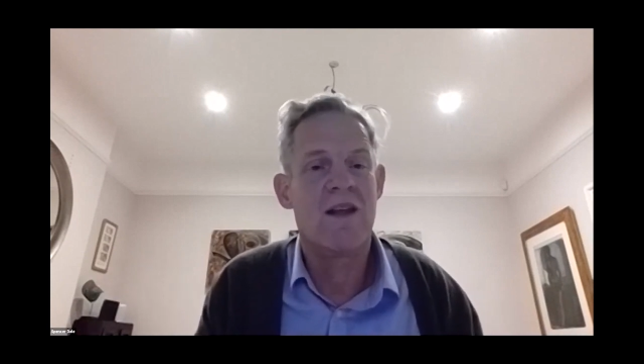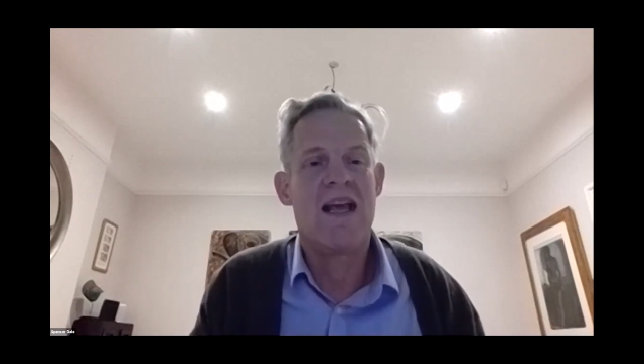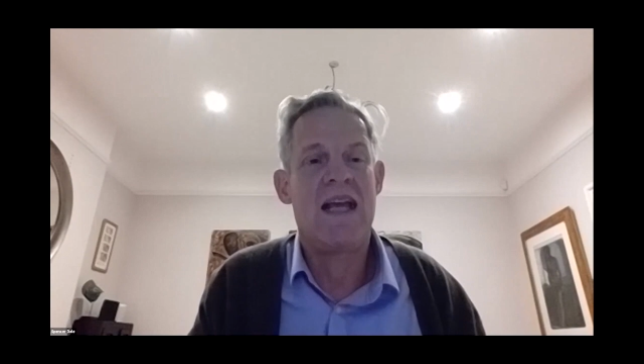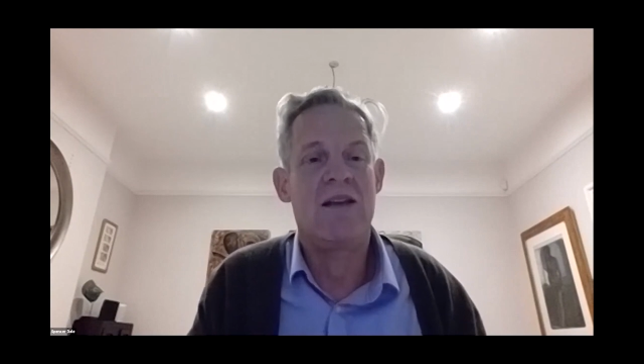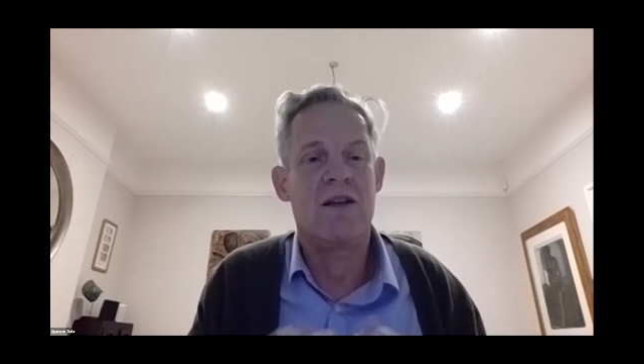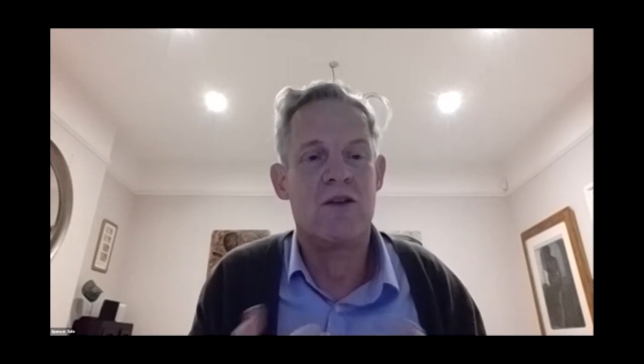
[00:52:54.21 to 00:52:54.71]

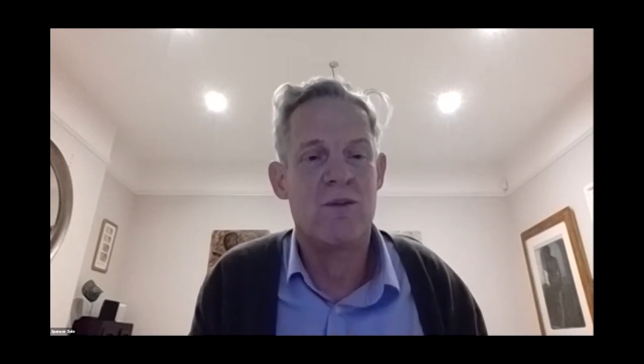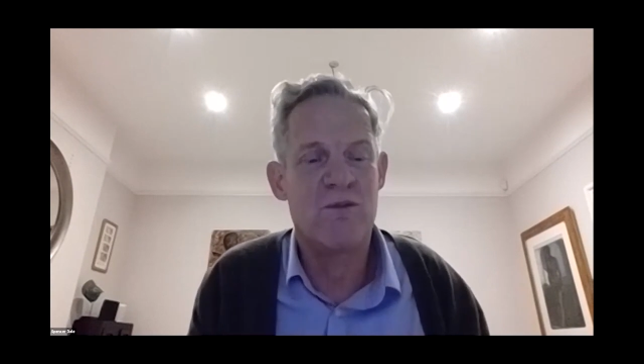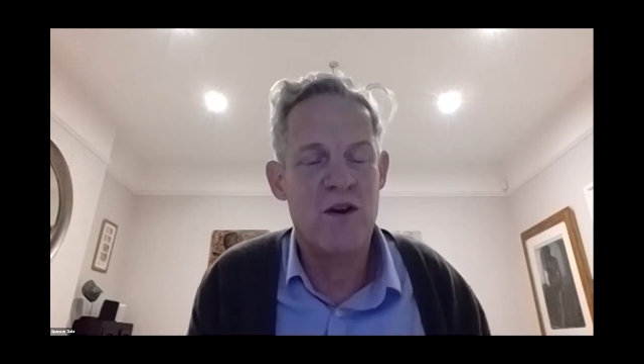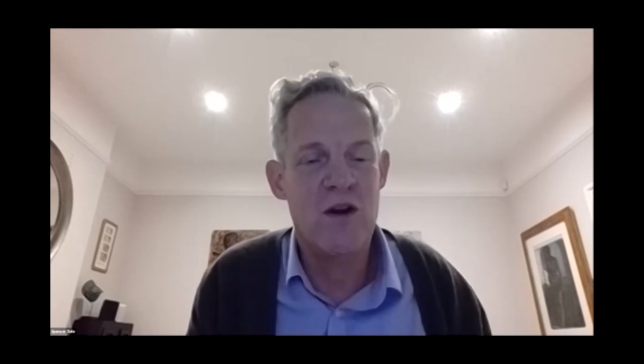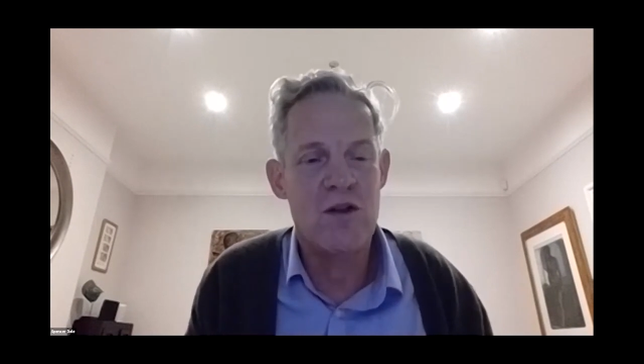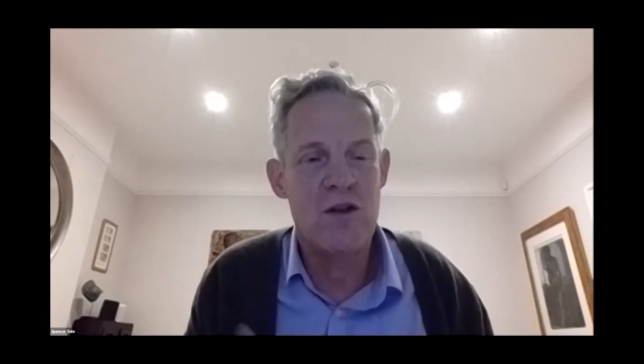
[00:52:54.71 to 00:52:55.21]
either doing
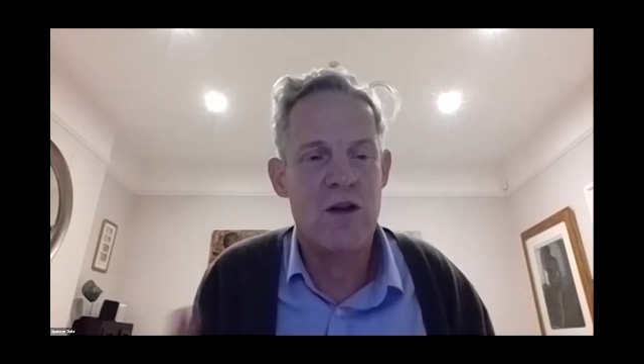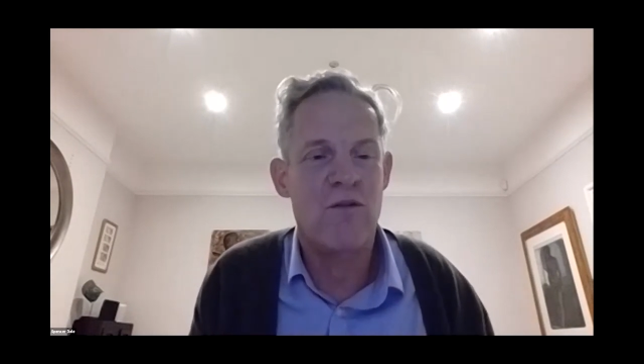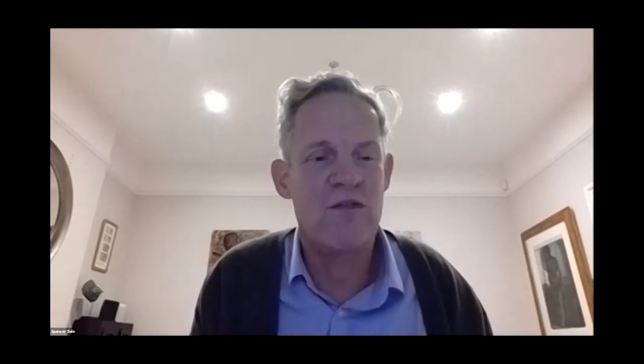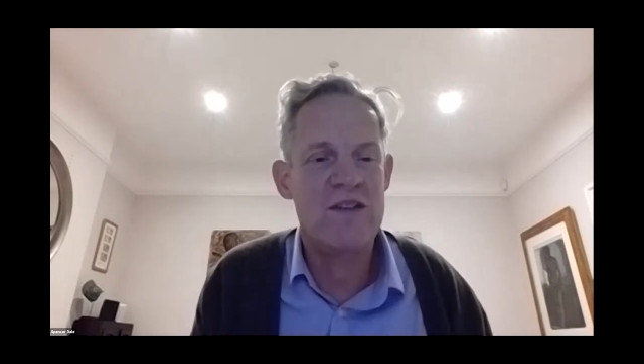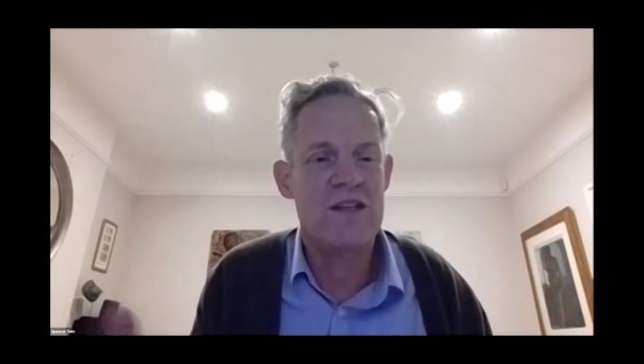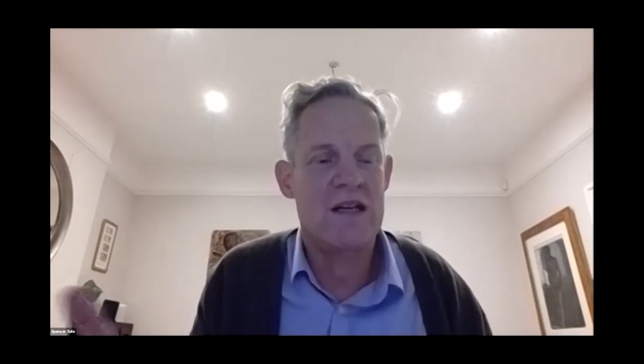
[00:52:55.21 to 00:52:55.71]
virtually or
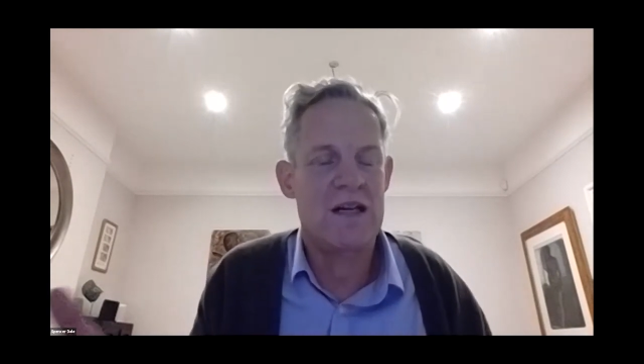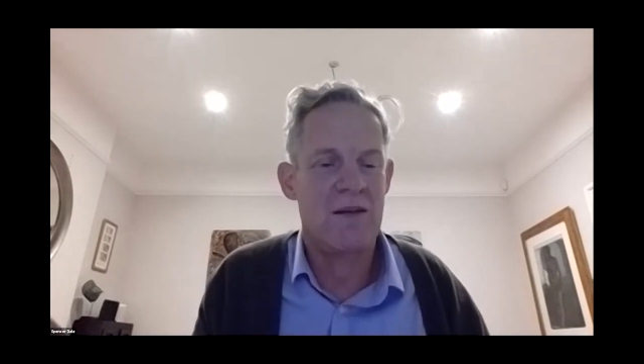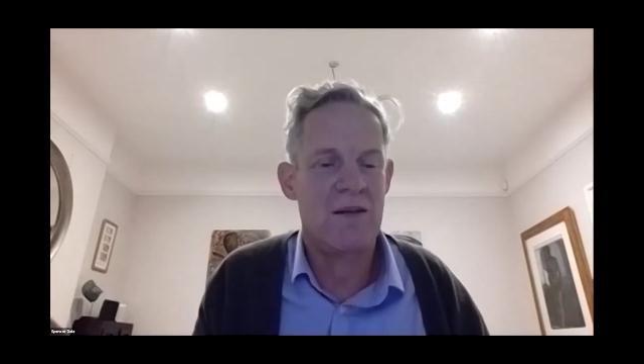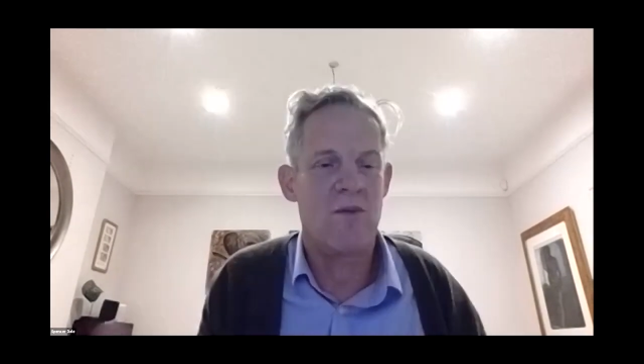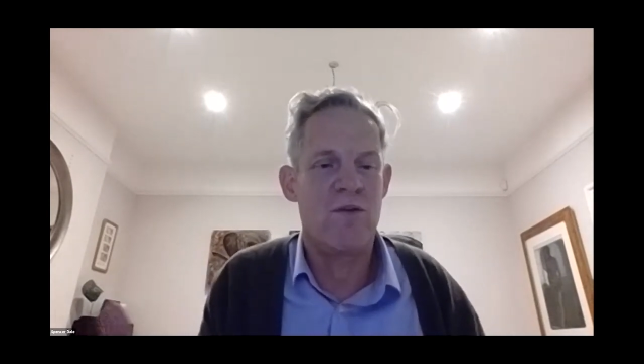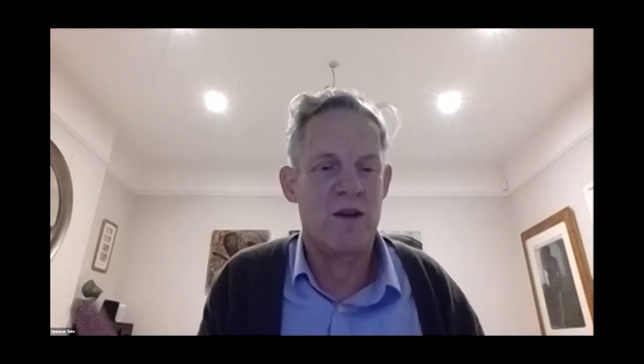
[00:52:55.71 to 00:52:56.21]
physically
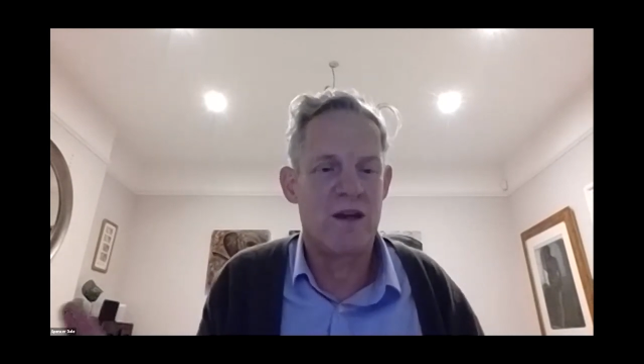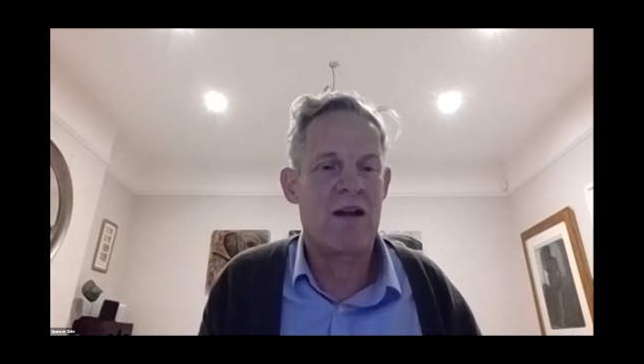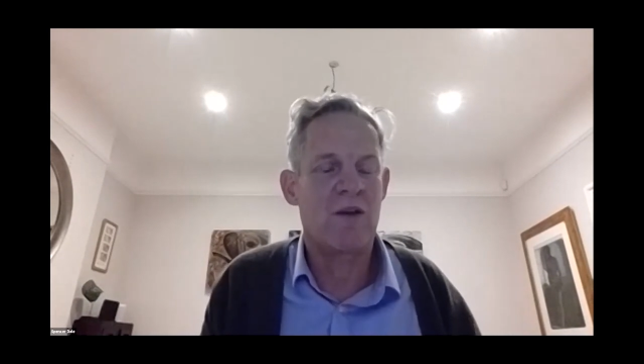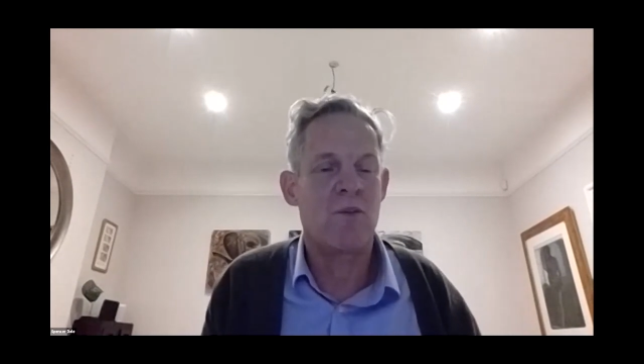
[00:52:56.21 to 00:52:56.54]
moving around